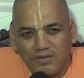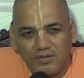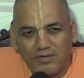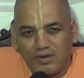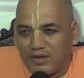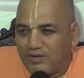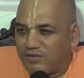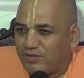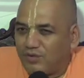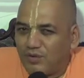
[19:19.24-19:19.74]

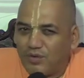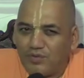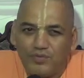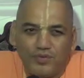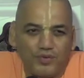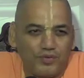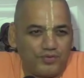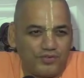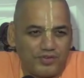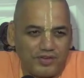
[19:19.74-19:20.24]
Trust no
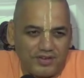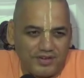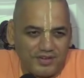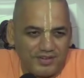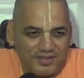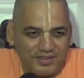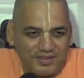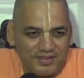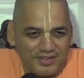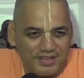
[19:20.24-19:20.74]
future.
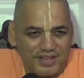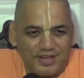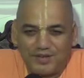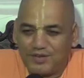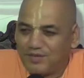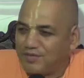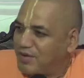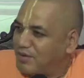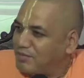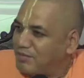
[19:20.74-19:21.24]
There is
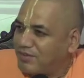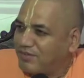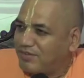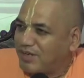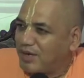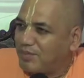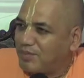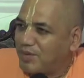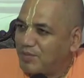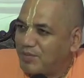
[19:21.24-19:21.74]
a famous
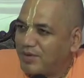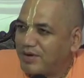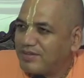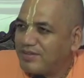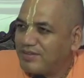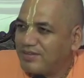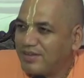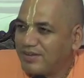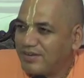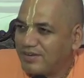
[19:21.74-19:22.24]
statement. What does
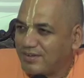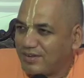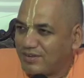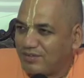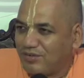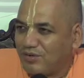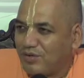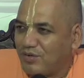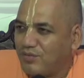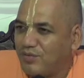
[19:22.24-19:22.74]
it say?
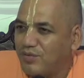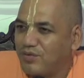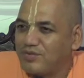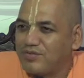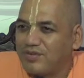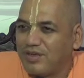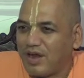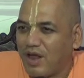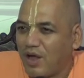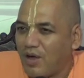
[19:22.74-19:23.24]
Trust no
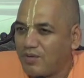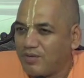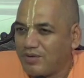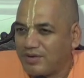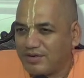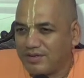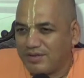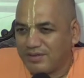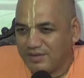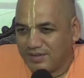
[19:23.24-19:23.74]
future,
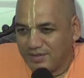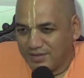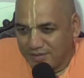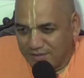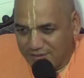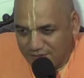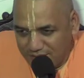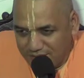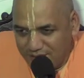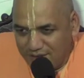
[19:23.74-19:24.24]
however.
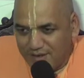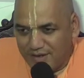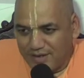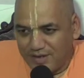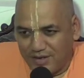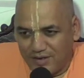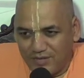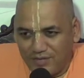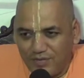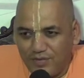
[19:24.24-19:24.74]

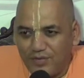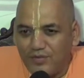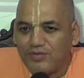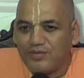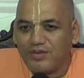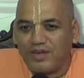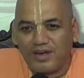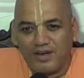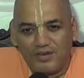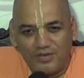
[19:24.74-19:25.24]
In
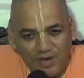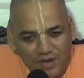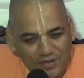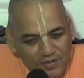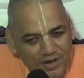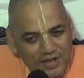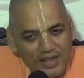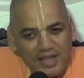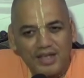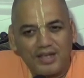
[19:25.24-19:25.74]
future, in
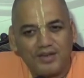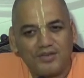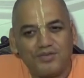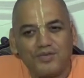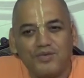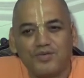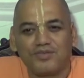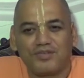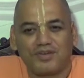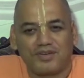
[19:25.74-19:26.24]
everything in
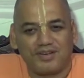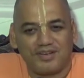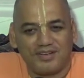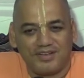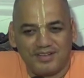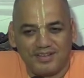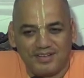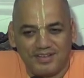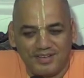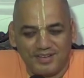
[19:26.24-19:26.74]
future.
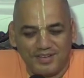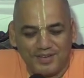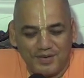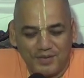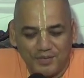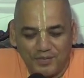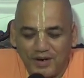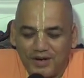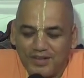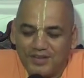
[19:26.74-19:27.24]

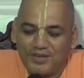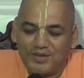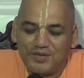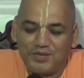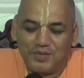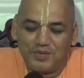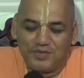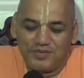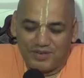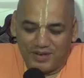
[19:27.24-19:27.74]
What is in
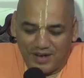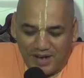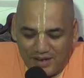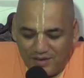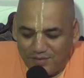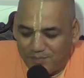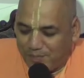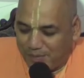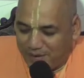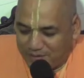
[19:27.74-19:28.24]
future?
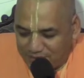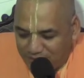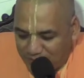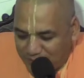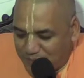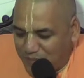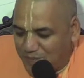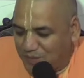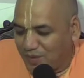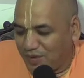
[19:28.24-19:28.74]
In
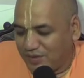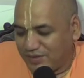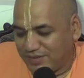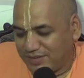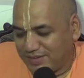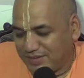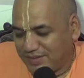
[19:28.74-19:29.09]
present we want.